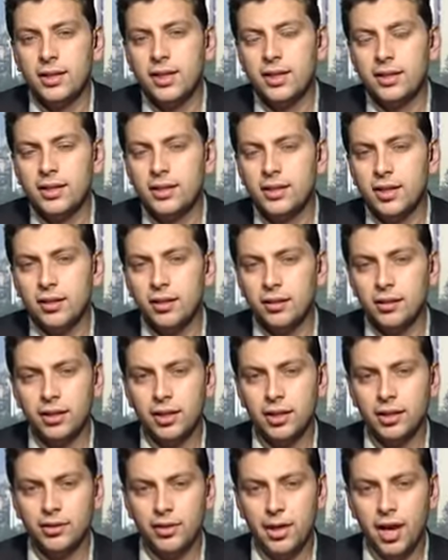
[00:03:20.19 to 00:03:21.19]
It is
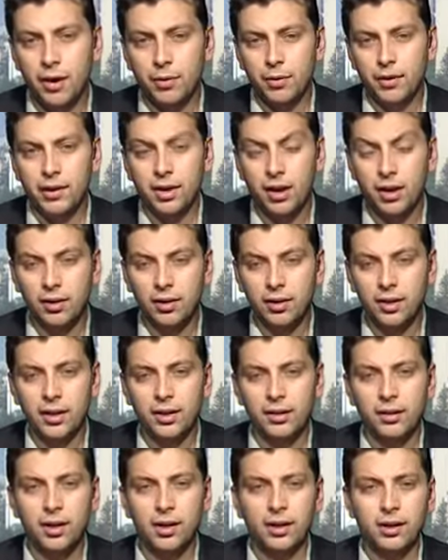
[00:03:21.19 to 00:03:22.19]
unclear now and highly
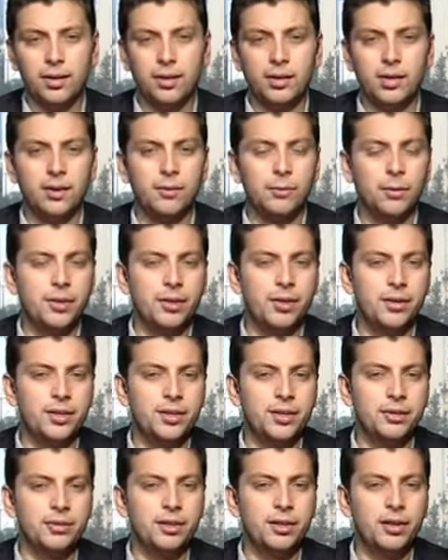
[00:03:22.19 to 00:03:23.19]
unlikely whether the
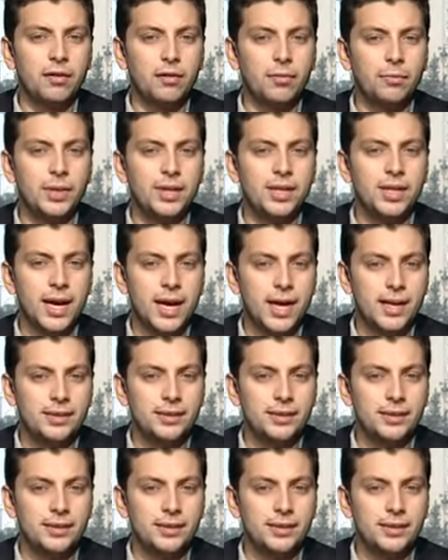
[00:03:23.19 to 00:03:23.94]
Syrian government has